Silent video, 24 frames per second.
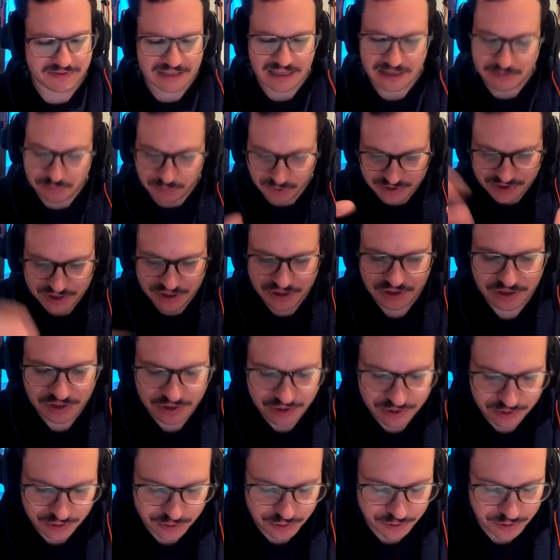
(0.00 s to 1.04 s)
that
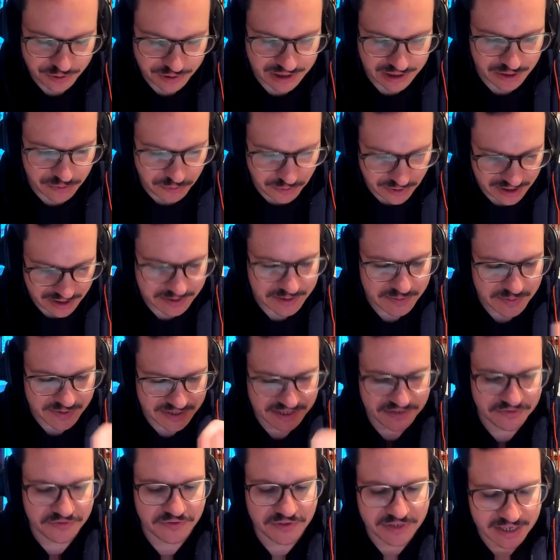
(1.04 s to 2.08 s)
positioning you in a really
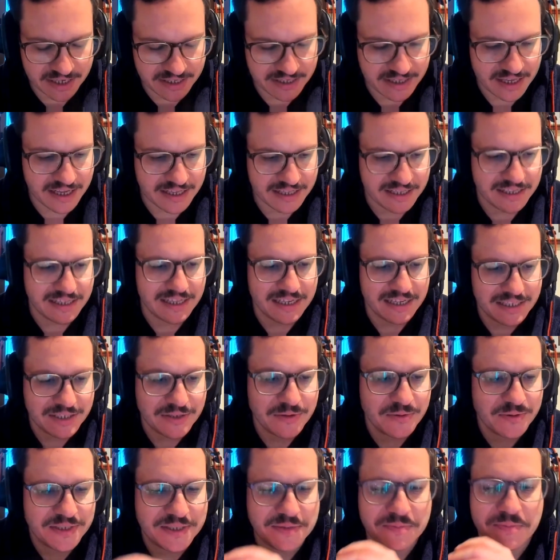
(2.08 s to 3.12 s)
specific and, and
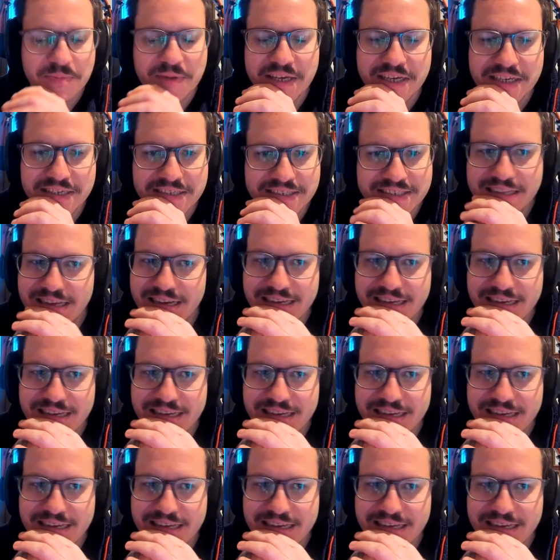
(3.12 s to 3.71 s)
interesting place.